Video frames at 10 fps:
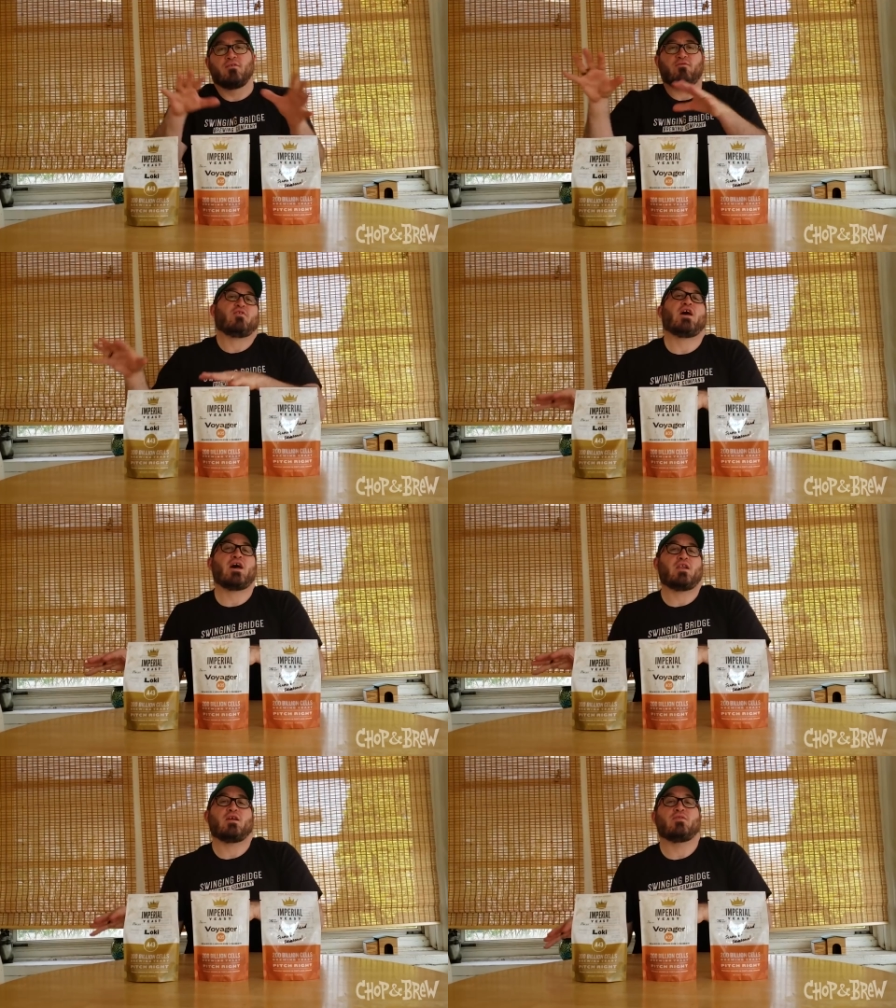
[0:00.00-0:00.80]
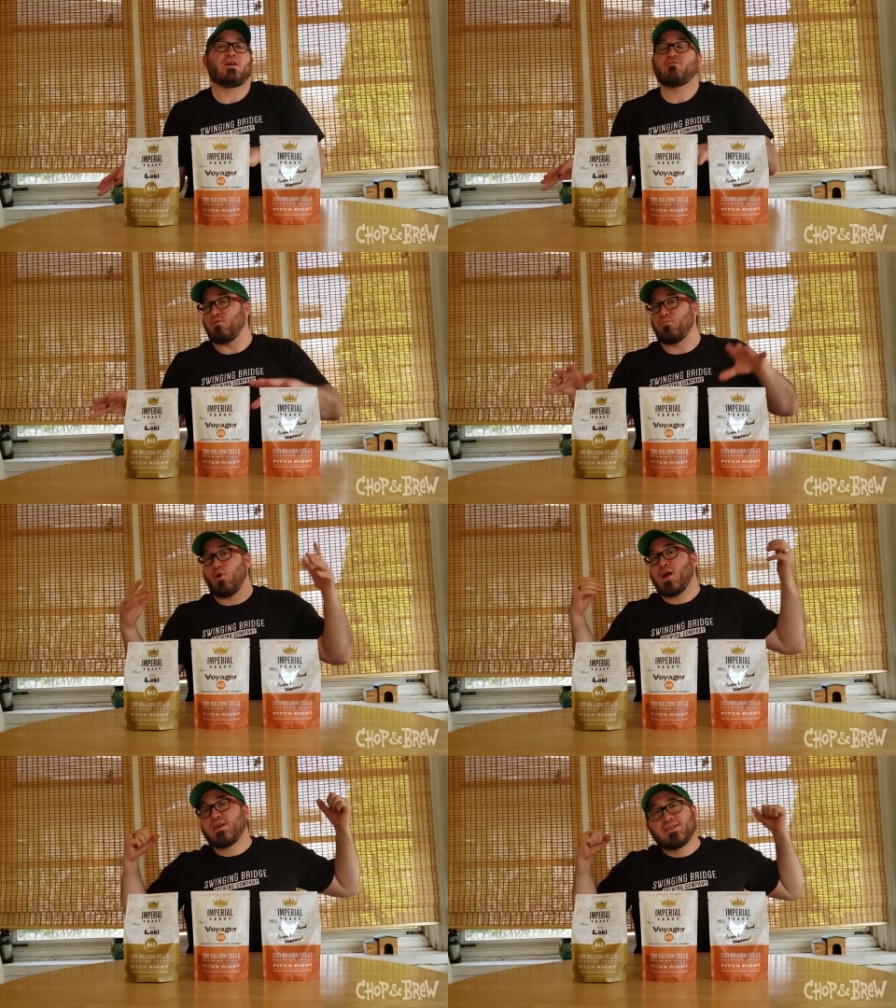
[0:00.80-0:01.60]
for that. And then for
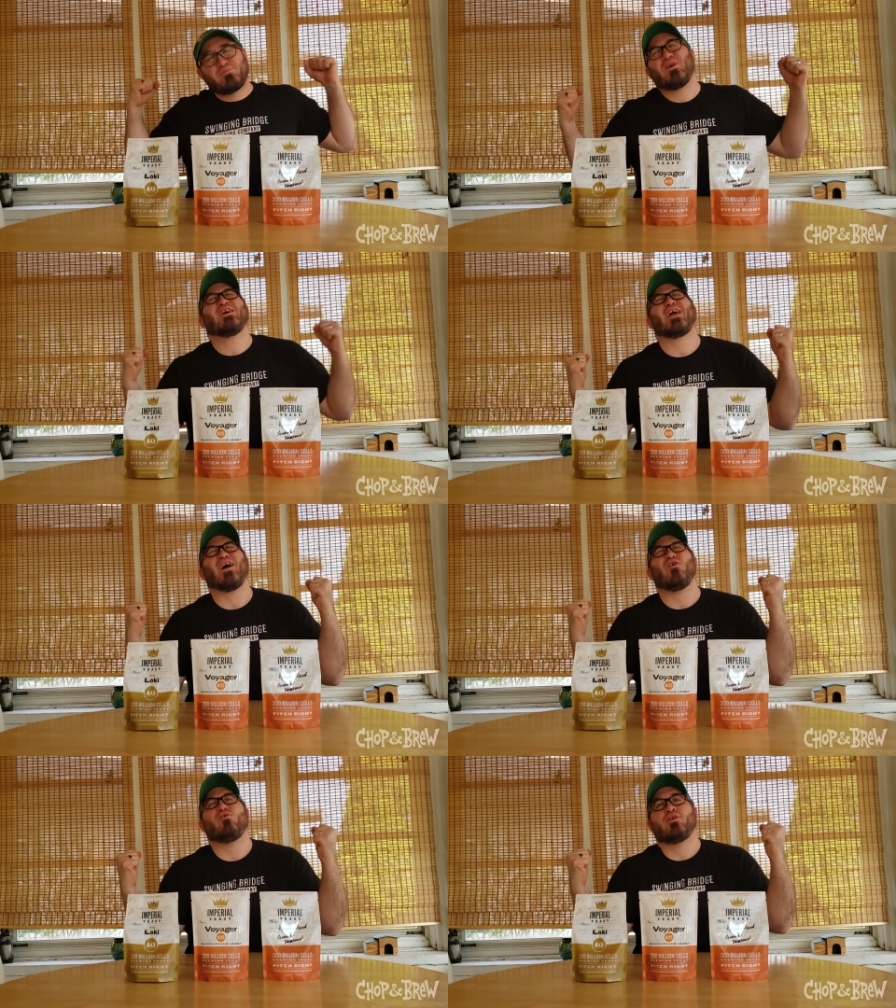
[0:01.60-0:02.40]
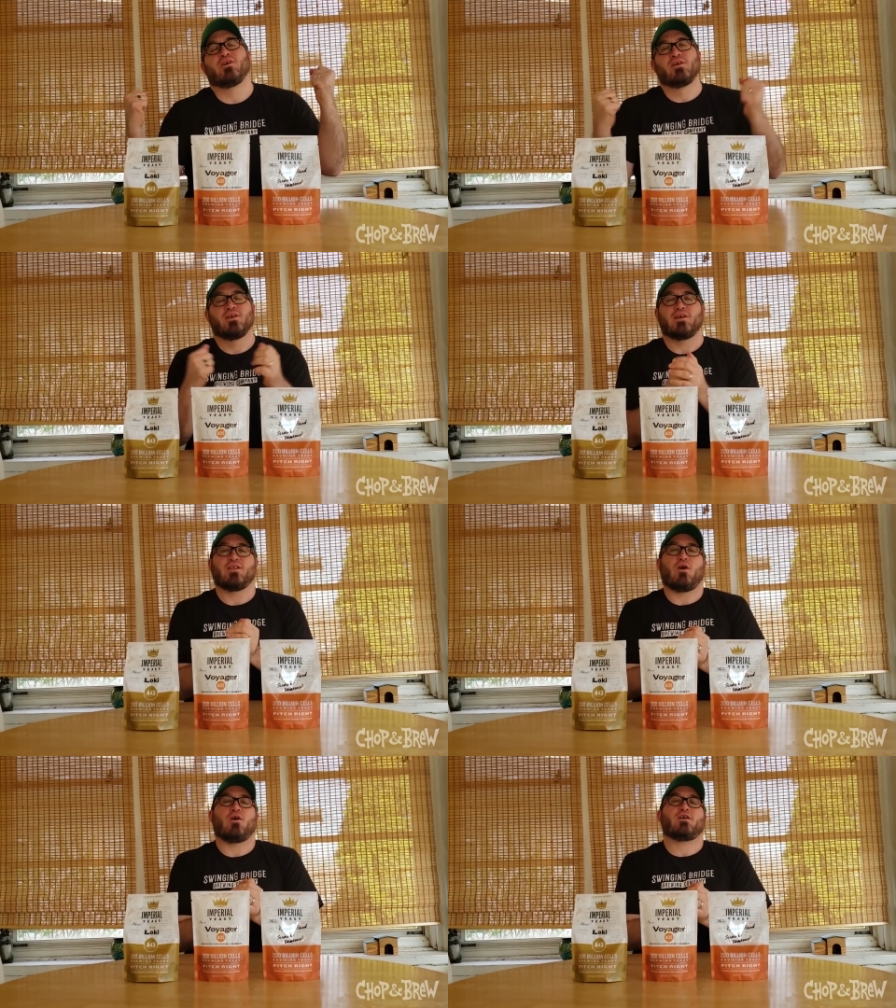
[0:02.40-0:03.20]
Brian's Pig Out
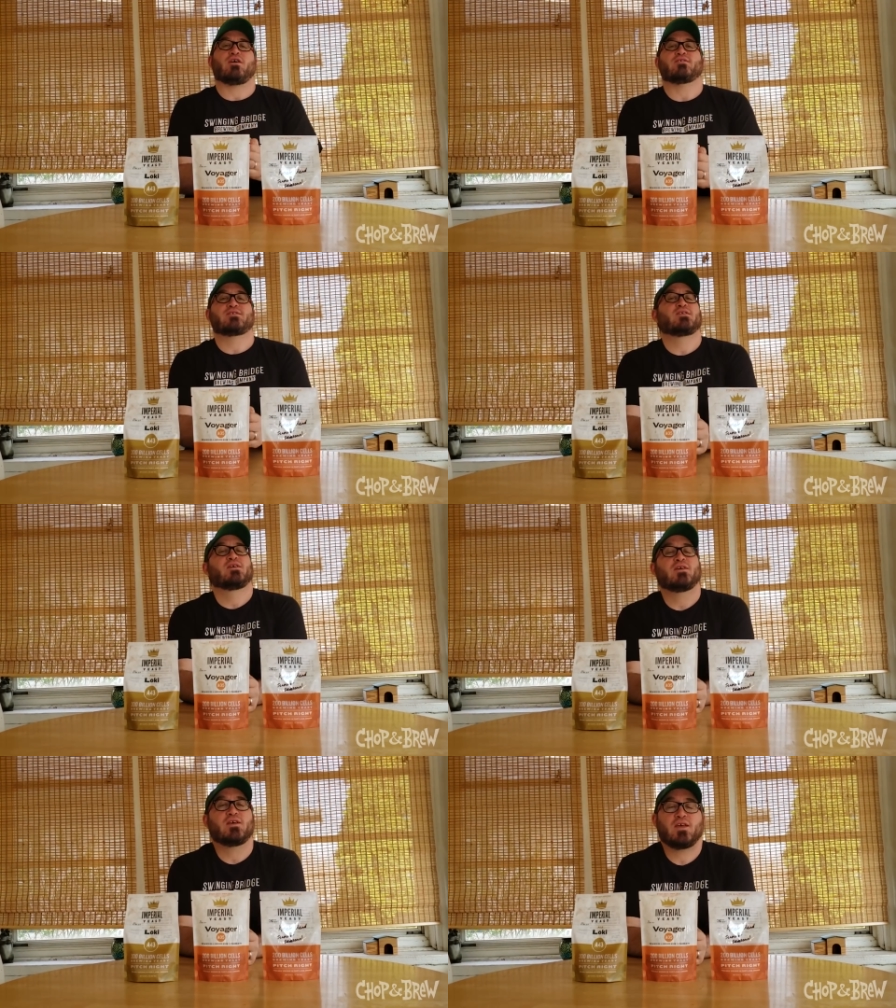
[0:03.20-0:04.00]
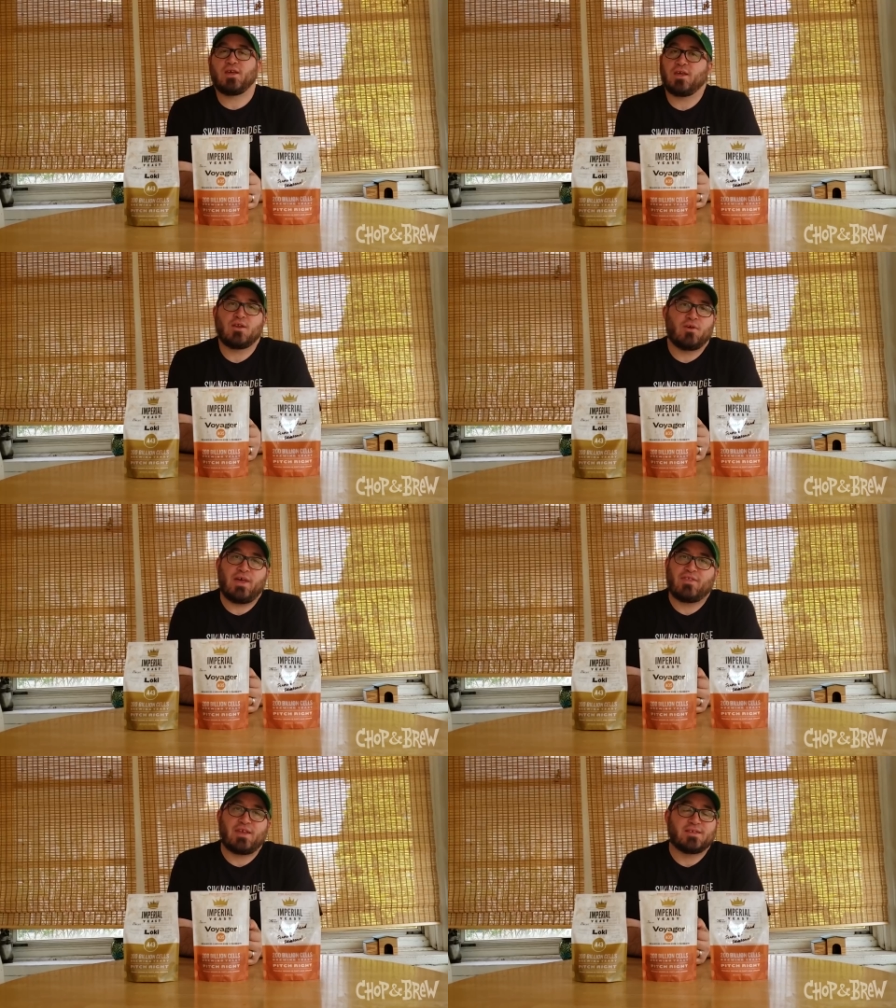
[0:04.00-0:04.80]
in August, you know,
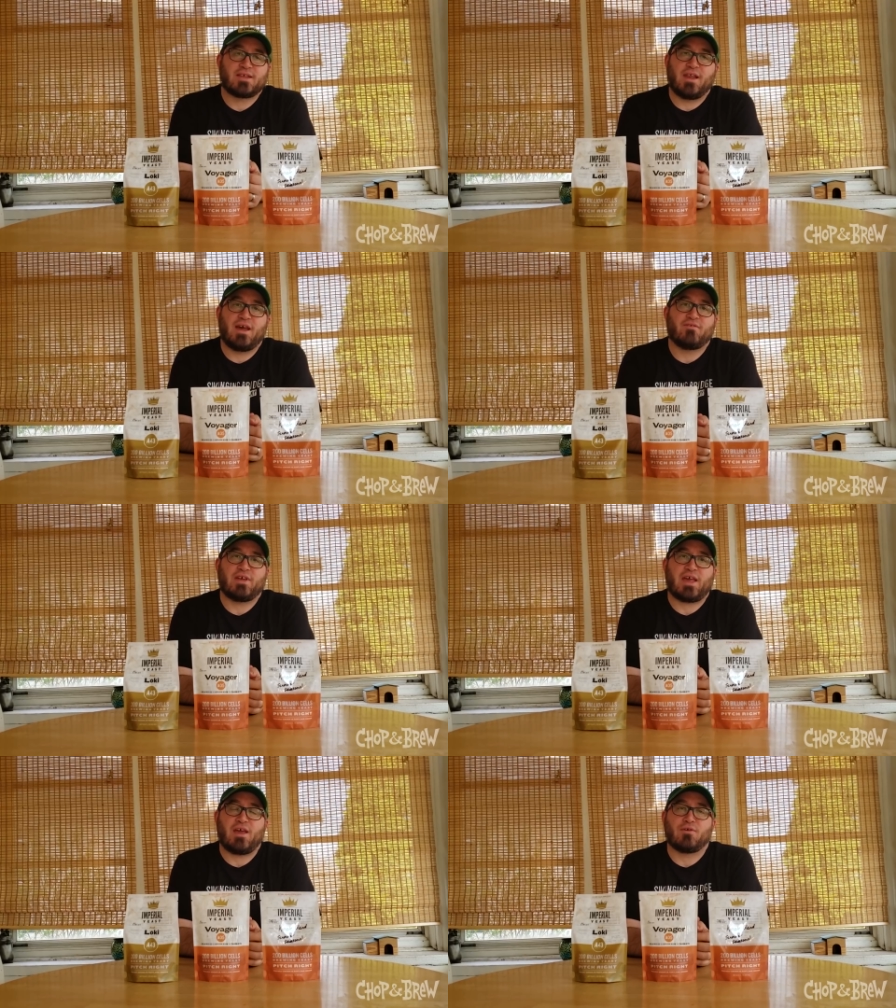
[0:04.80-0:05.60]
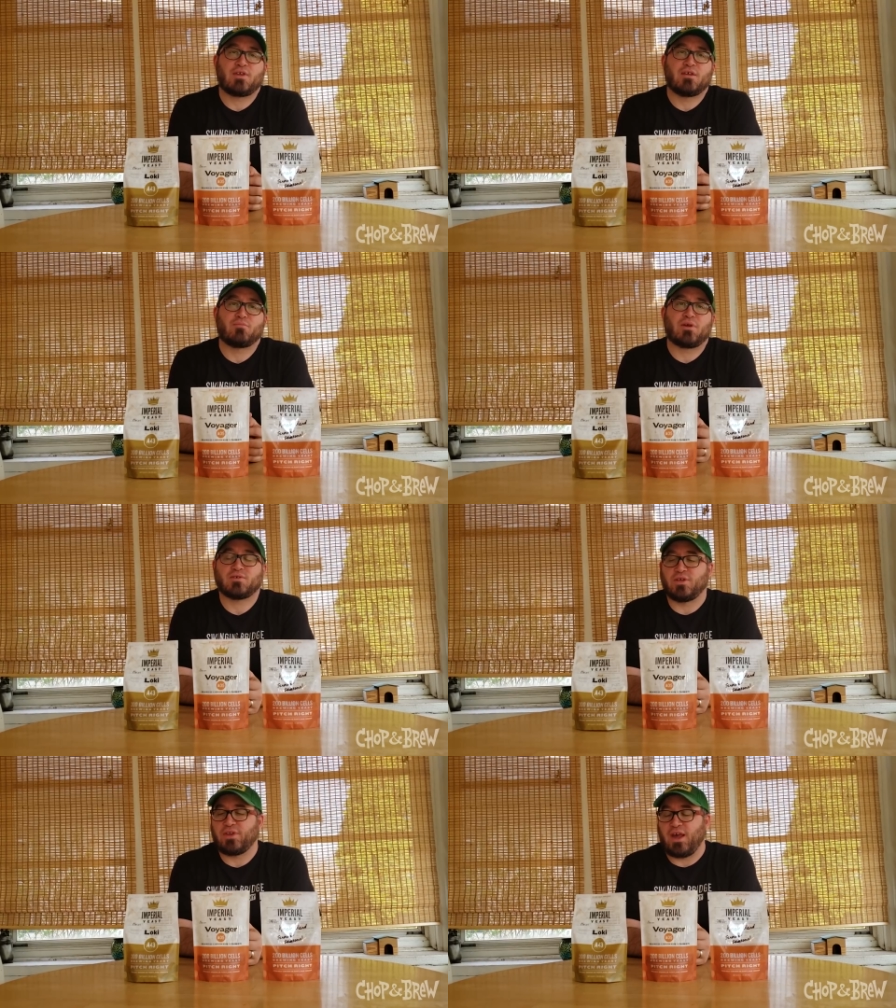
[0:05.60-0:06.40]
that thing's got to have like eight or 10
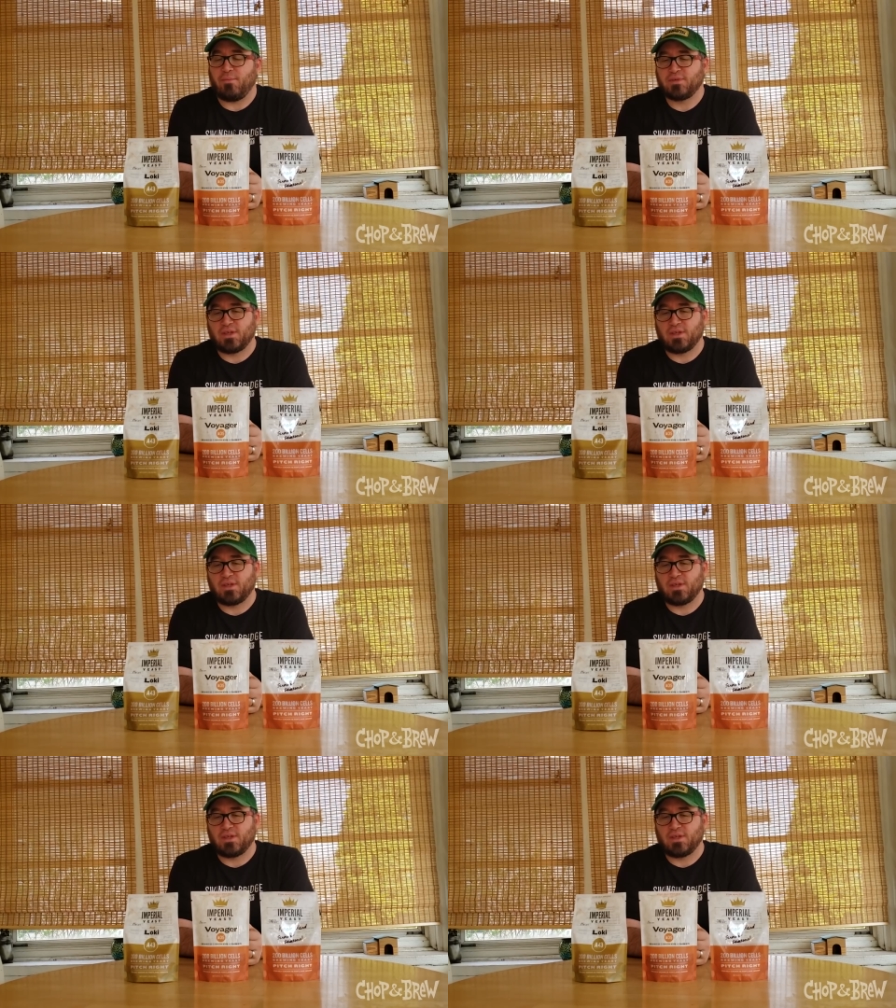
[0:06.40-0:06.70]
beers on tap.